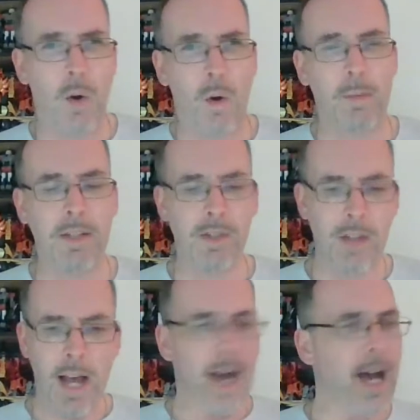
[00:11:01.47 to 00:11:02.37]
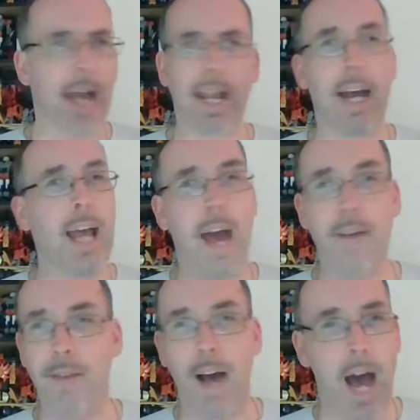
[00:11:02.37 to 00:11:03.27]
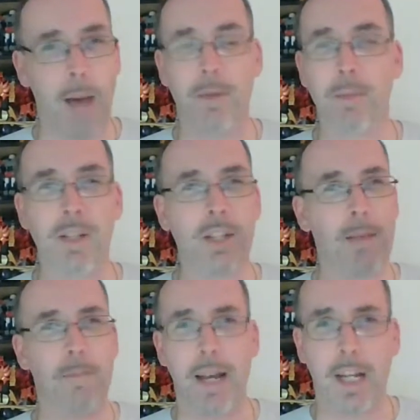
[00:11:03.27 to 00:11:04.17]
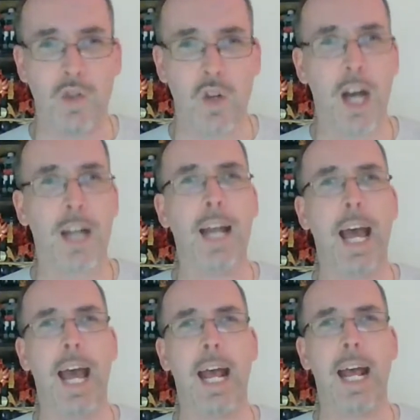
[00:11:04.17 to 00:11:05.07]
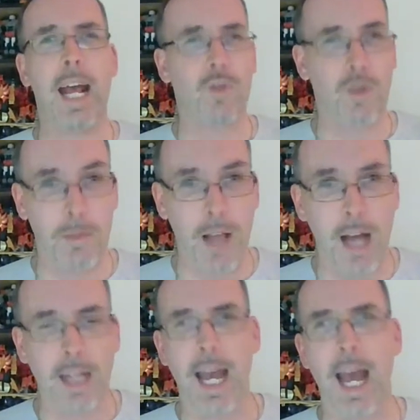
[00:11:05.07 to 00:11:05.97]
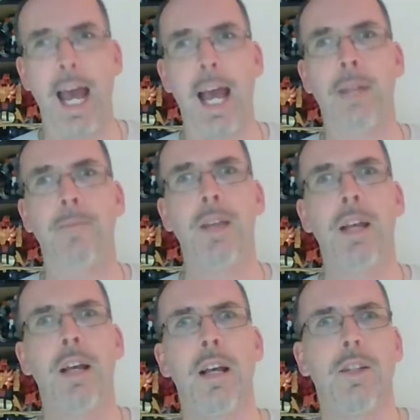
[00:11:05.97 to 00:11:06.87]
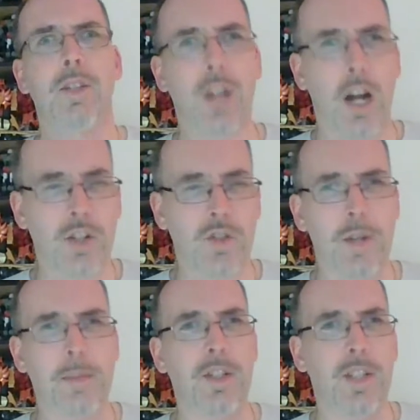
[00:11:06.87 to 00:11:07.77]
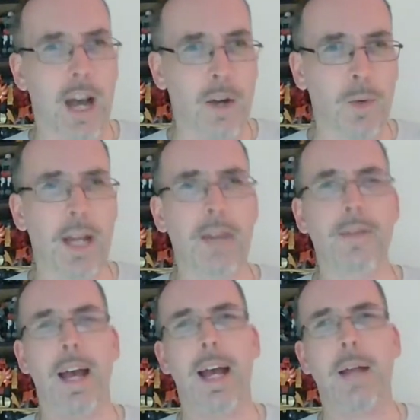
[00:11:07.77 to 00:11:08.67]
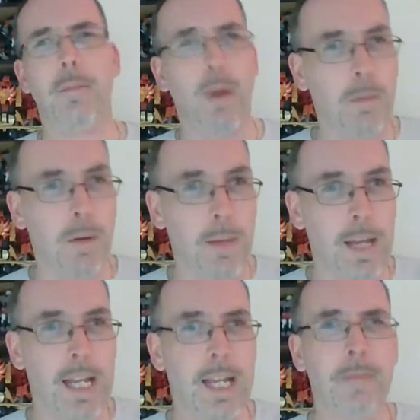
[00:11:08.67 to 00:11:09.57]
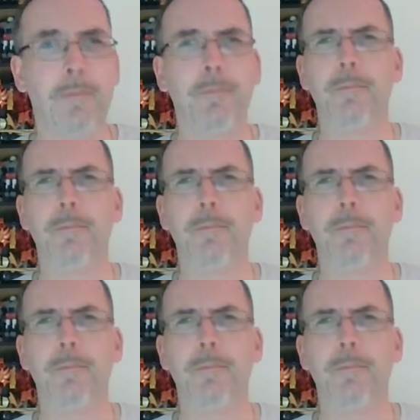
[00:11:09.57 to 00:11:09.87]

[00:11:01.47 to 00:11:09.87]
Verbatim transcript: ornaments, and I have Optimus and Megatron and Grimlock and Starscream and Soundwave and Bumblebee.